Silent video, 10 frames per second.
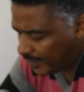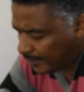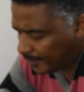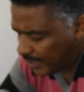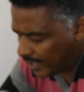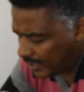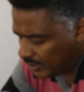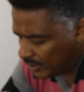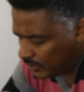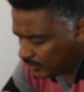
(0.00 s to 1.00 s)
of a
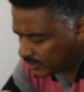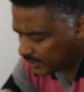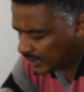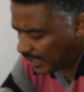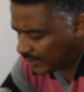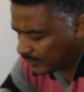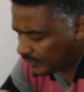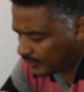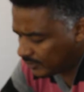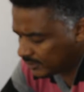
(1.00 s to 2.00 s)
man whose
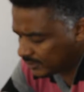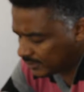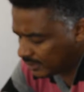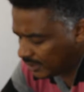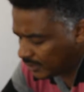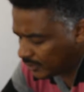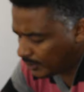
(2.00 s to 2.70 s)
son was uh,